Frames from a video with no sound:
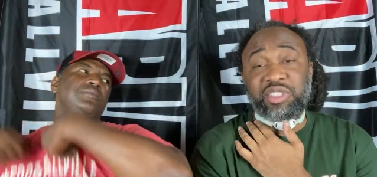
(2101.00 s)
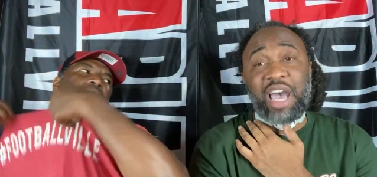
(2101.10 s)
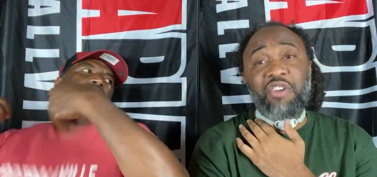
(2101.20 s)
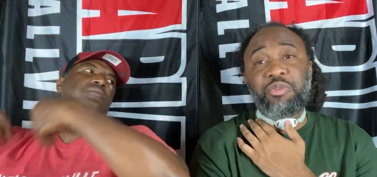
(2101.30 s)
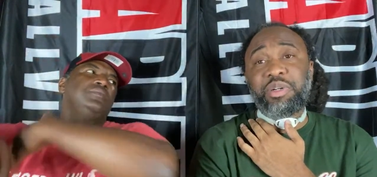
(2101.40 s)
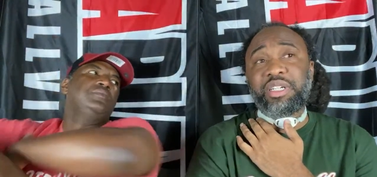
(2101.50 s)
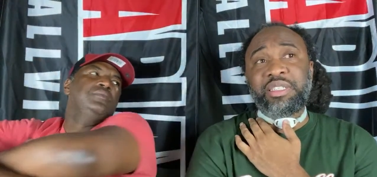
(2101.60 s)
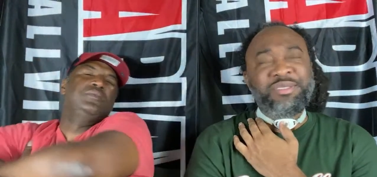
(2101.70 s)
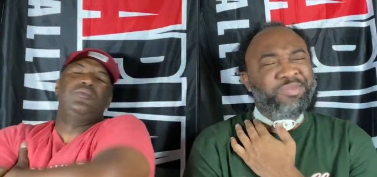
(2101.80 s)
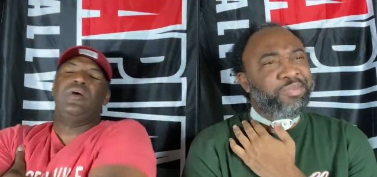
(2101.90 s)
Speaker 1: south,
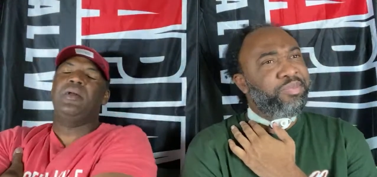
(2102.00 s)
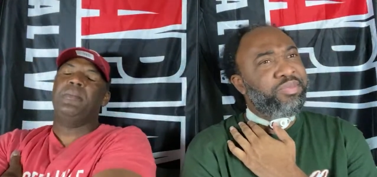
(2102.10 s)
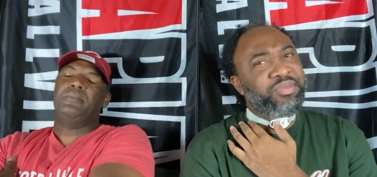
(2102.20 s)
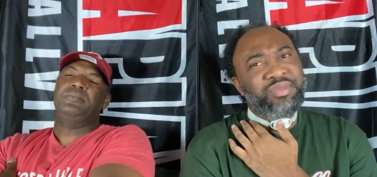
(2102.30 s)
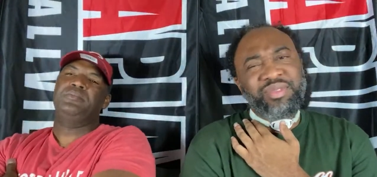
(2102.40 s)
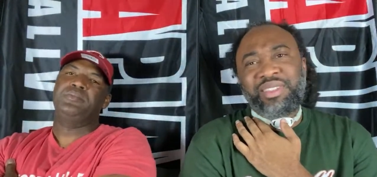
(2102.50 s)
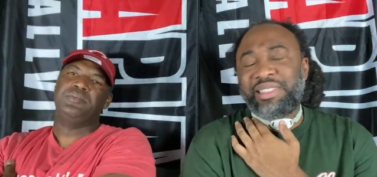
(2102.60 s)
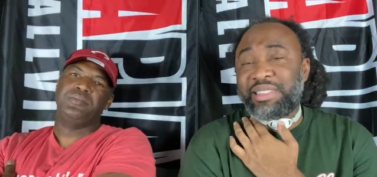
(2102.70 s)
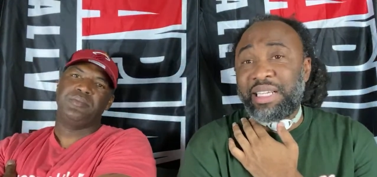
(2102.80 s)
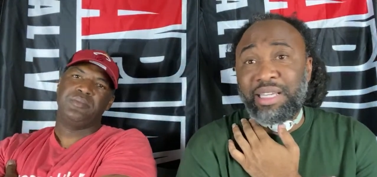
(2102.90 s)
but right
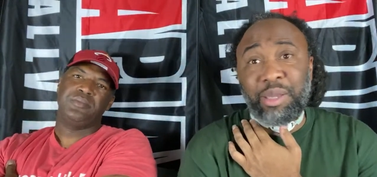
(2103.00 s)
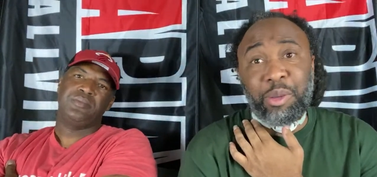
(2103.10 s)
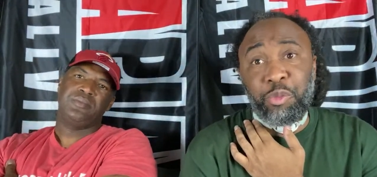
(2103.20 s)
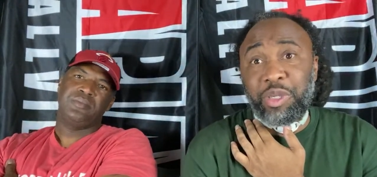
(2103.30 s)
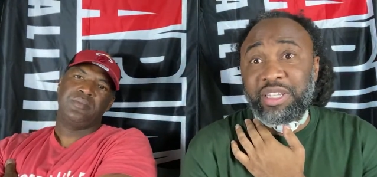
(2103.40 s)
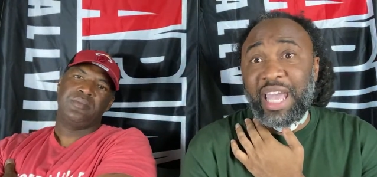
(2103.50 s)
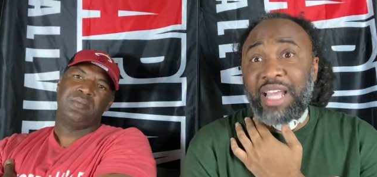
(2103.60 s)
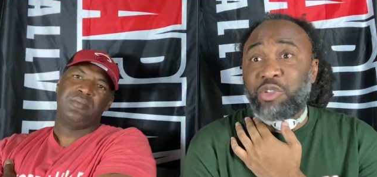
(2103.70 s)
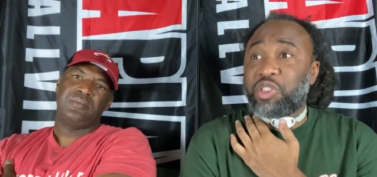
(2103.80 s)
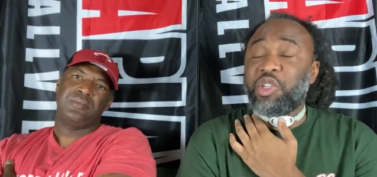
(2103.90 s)
it, it, with
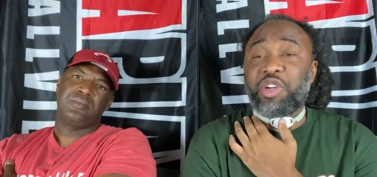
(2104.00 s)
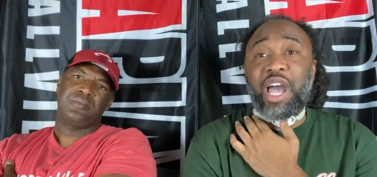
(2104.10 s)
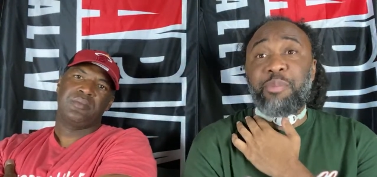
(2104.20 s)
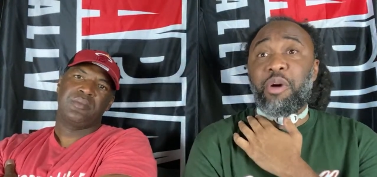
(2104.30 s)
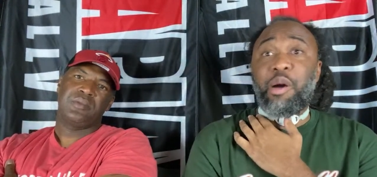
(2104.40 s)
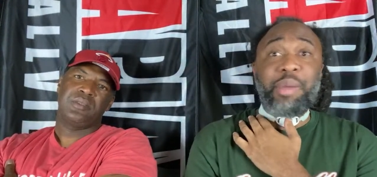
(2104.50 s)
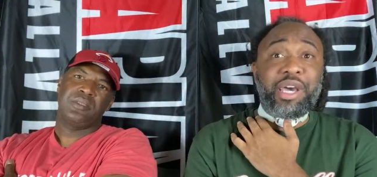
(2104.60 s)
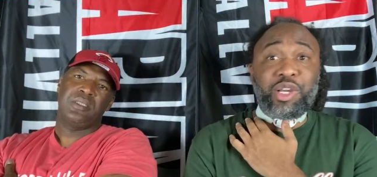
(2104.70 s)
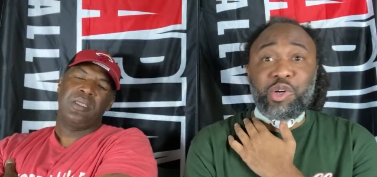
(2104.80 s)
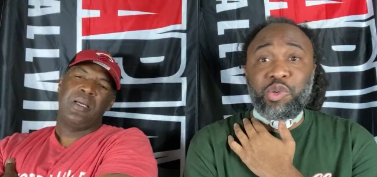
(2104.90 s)
that you still got
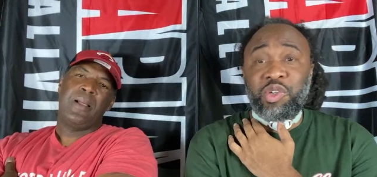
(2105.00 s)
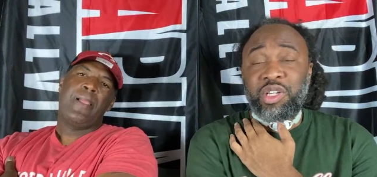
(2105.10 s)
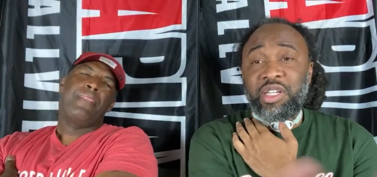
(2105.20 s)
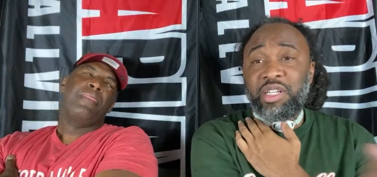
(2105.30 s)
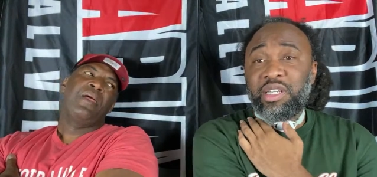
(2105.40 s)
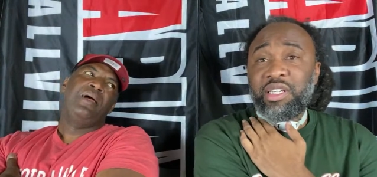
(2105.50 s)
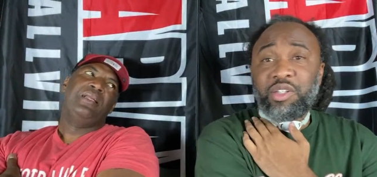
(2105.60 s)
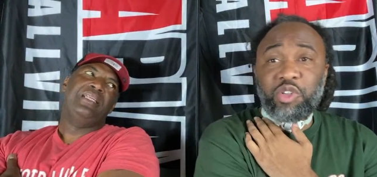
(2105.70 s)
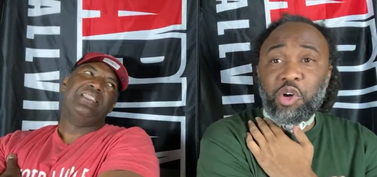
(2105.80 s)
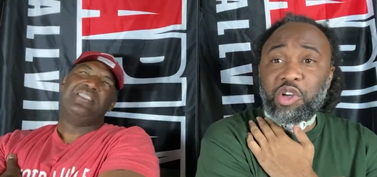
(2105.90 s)
Palmetto,
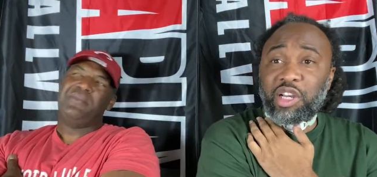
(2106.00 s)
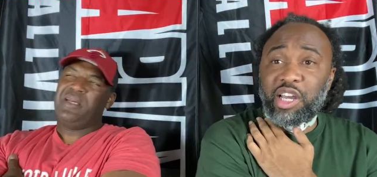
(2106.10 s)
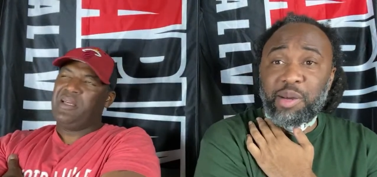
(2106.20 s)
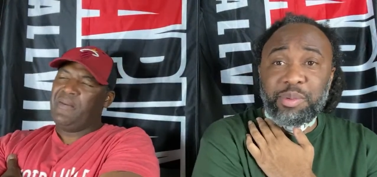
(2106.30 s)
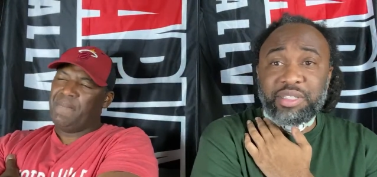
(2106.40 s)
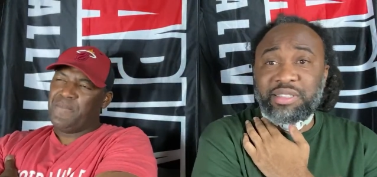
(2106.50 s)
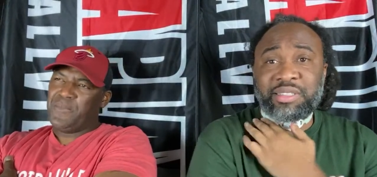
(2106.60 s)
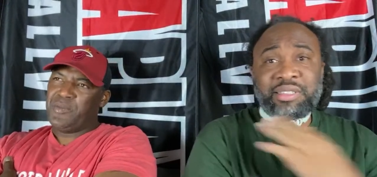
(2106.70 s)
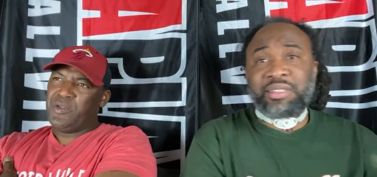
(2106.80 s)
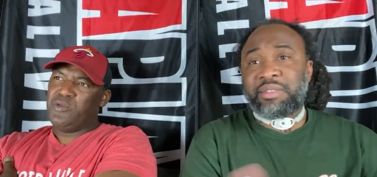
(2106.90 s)
no Listen, Columbus.
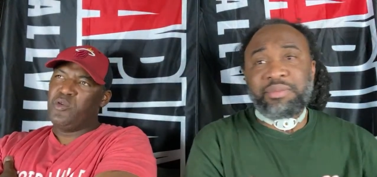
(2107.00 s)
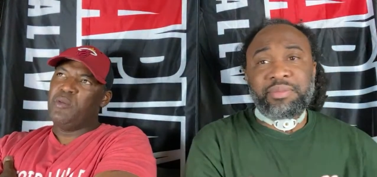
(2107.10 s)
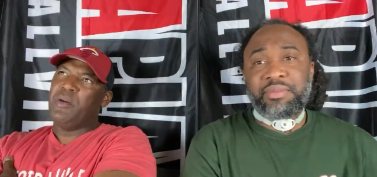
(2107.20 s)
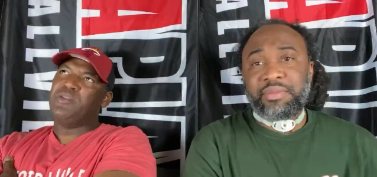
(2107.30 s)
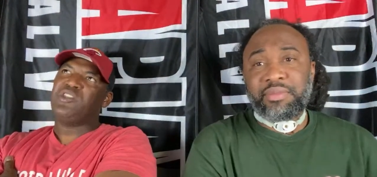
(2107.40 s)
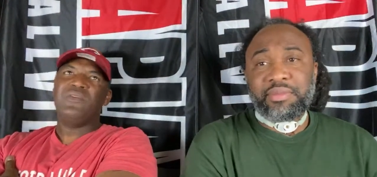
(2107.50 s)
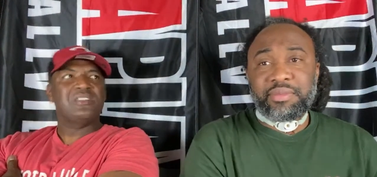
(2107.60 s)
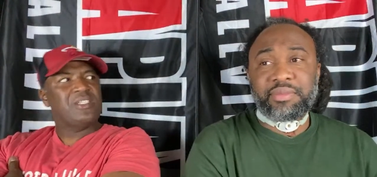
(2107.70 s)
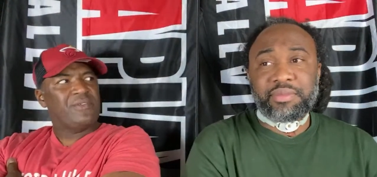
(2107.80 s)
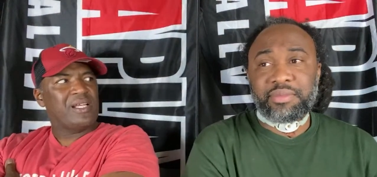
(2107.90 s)
Speaker 2: Man. You remember
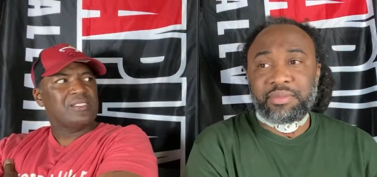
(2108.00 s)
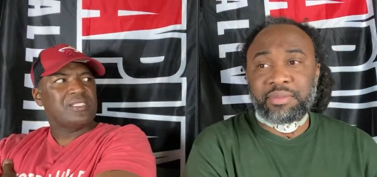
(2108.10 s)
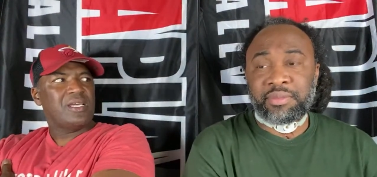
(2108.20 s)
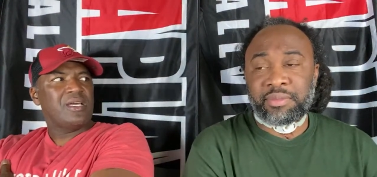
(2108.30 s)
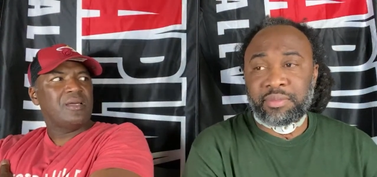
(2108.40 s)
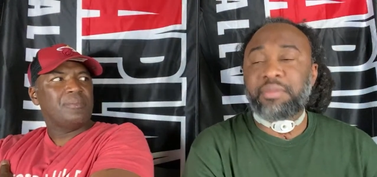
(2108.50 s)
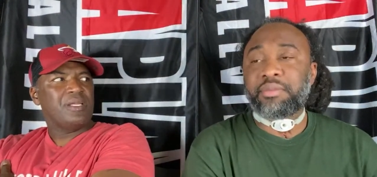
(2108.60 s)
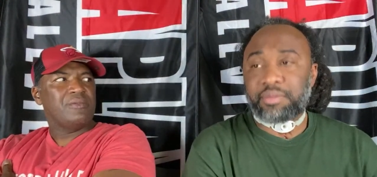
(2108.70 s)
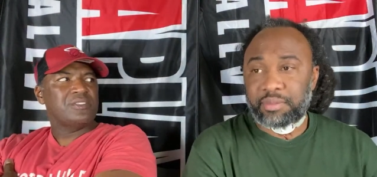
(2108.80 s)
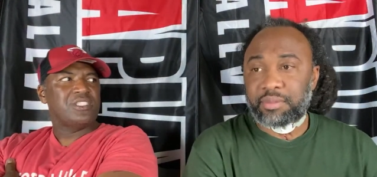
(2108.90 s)
Trevante Valentine
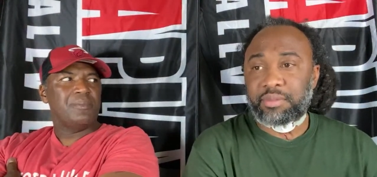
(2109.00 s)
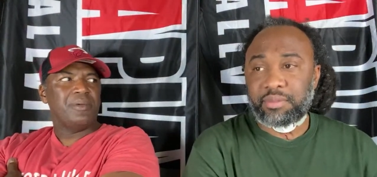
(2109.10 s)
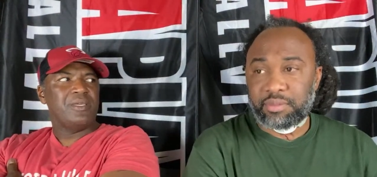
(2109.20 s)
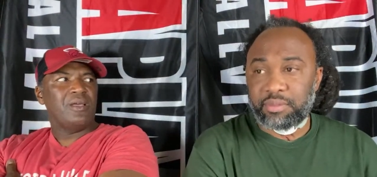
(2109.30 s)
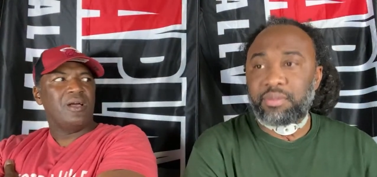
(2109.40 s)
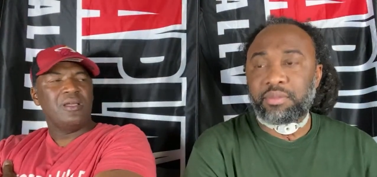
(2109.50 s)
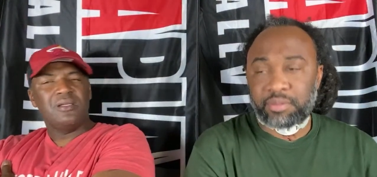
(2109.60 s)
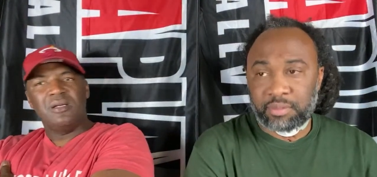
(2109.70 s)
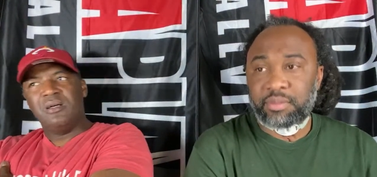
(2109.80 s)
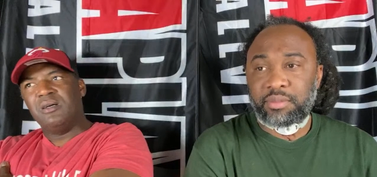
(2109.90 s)
played with Champagnat?
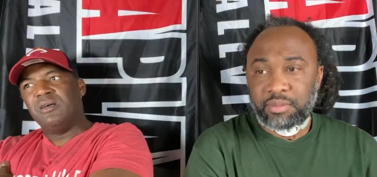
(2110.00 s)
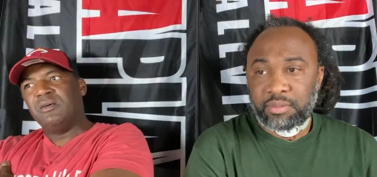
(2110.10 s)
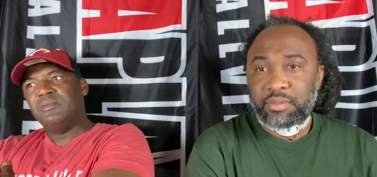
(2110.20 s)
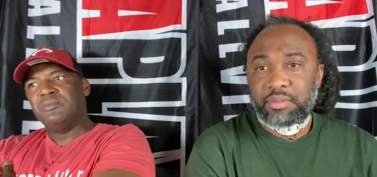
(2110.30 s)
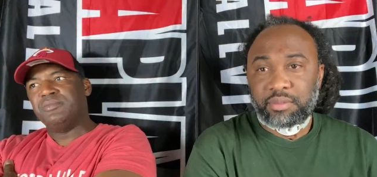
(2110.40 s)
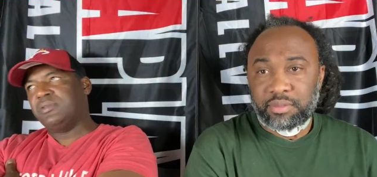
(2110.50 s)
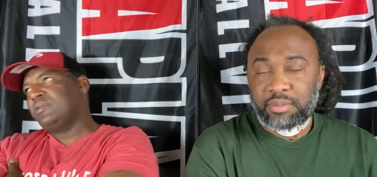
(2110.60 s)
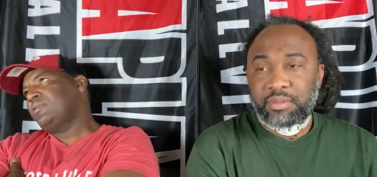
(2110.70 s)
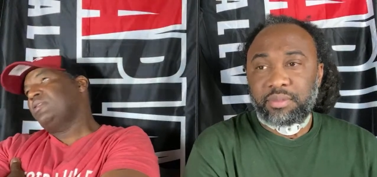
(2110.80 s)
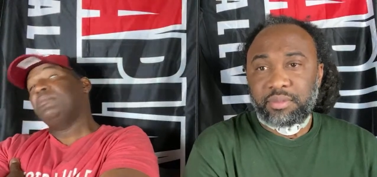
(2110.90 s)
Um,
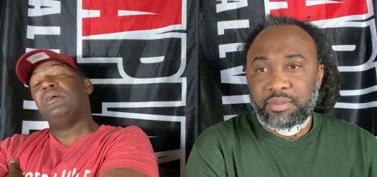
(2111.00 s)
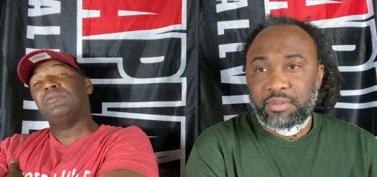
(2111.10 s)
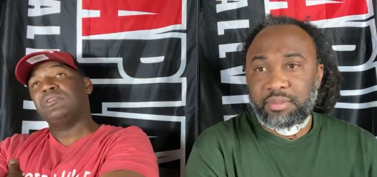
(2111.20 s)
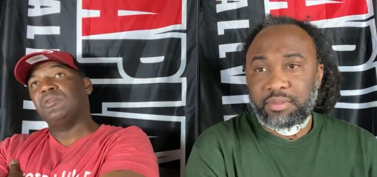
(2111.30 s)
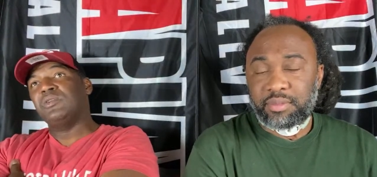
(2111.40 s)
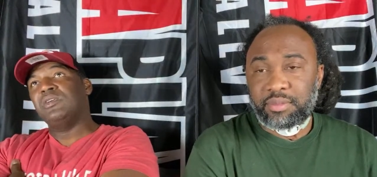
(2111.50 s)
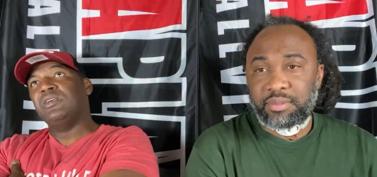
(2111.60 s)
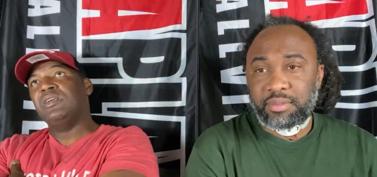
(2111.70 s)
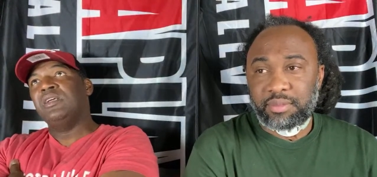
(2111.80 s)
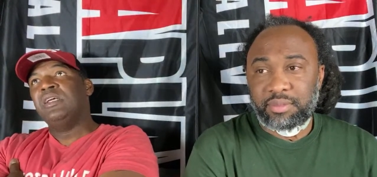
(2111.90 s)
this man was so
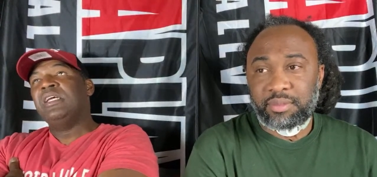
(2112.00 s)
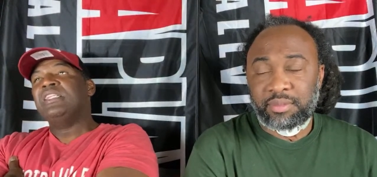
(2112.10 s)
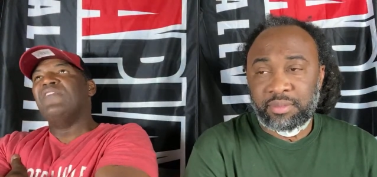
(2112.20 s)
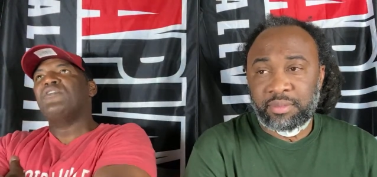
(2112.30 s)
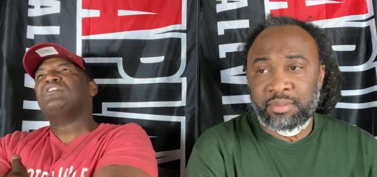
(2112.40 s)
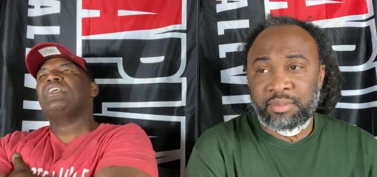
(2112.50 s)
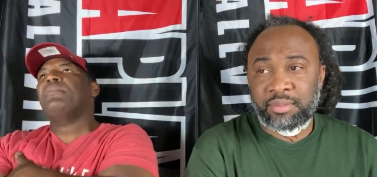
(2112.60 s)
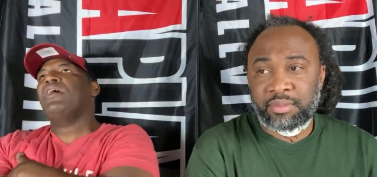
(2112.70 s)
good time